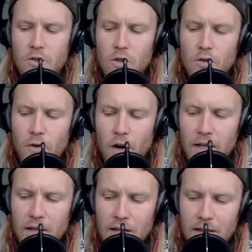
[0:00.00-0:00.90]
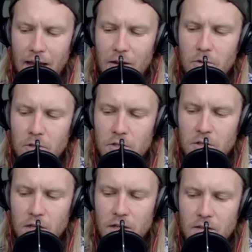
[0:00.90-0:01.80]
Do you find that language
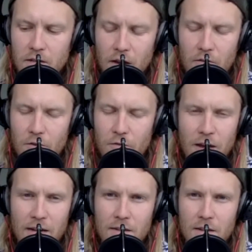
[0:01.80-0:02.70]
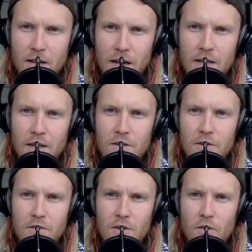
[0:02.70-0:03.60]
is ever a factor? Like,
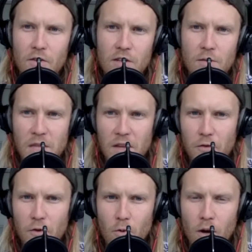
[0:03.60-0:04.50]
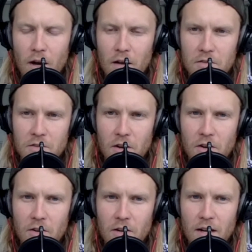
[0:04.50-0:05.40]
because obviously you've been there for a while,
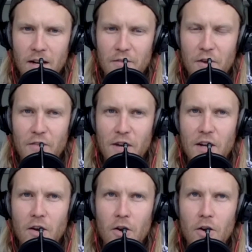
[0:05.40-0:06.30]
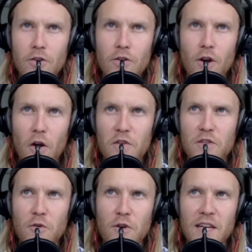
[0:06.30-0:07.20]
so I've kind of heard you over
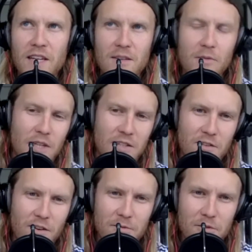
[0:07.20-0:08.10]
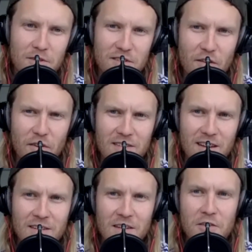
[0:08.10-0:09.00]
talking at some of your Instagram stories and stuff. It
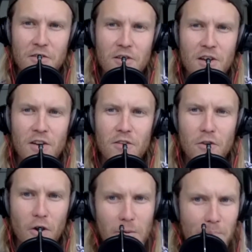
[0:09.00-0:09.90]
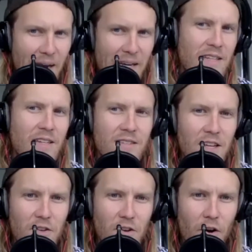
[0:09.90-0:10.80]
sounds like you know the basics, like
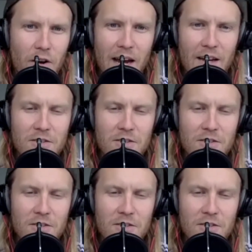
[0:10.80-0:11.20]
you know how to,